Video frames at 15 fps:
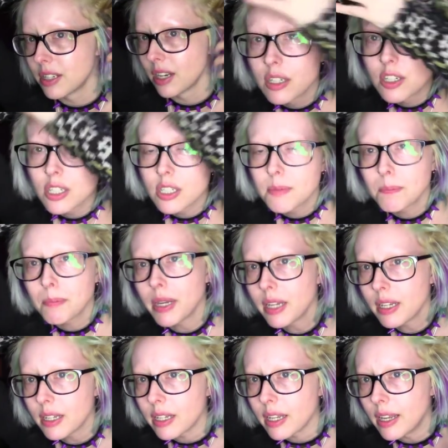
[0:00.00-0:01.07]
I could just
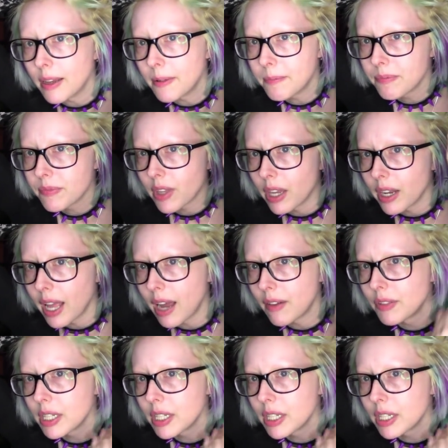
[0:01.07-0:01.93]
pink it and have